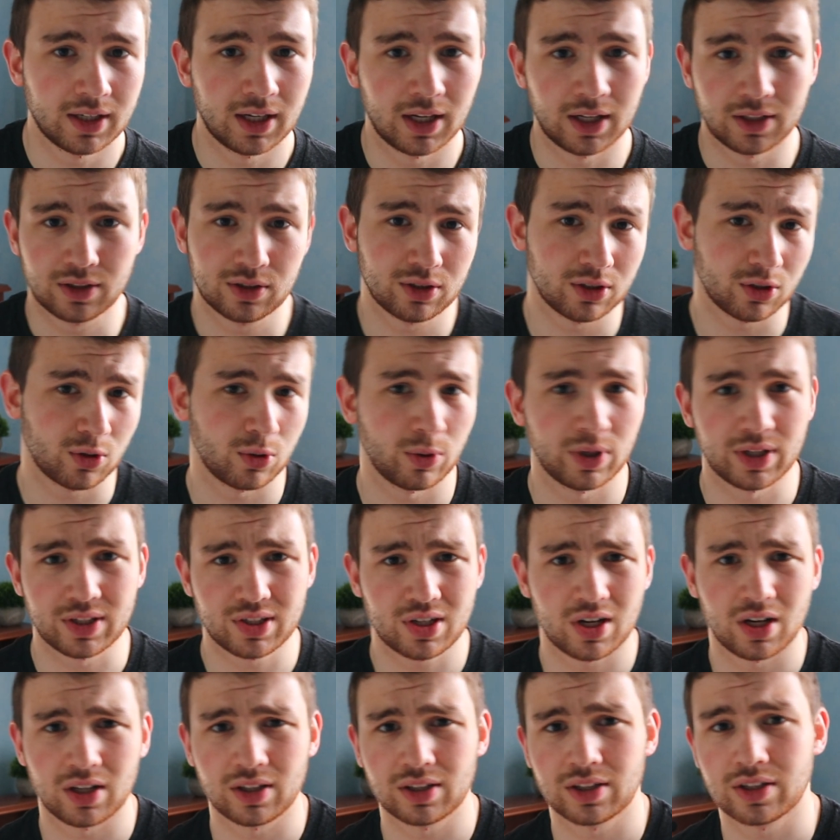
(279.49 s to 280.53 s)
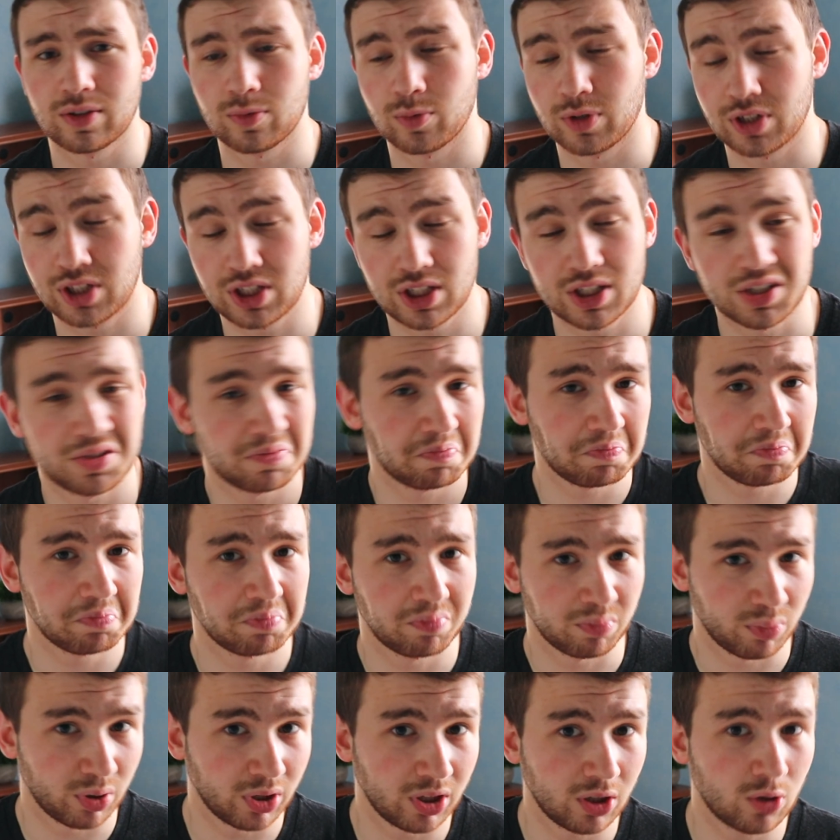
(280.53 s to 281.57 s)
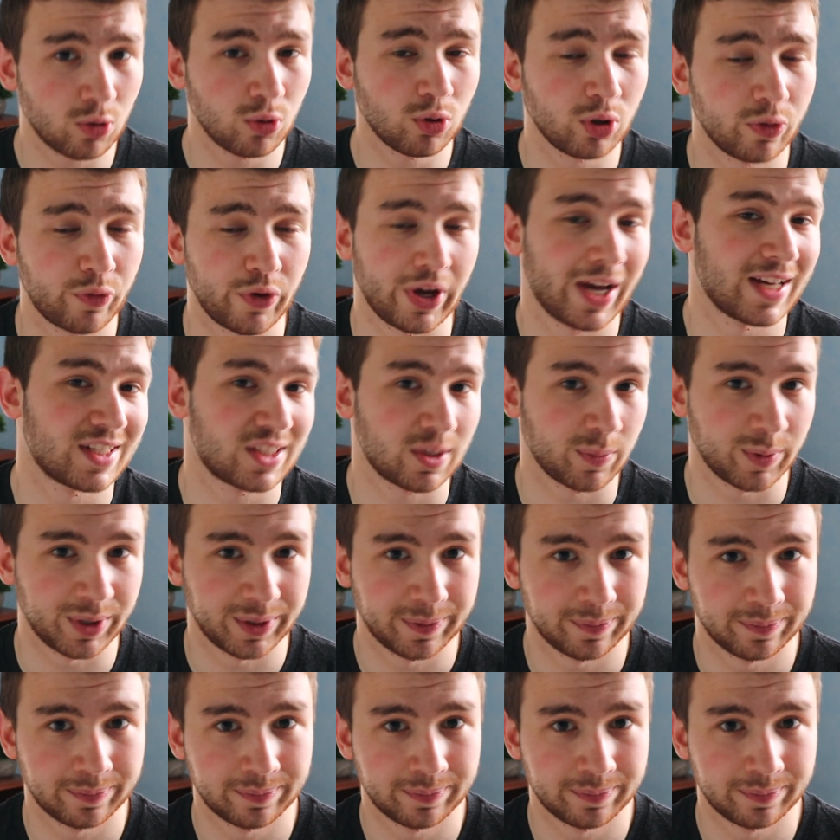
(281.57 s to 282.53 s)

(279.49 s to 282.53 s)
and turquoise color, which is pretty cool if you ask me.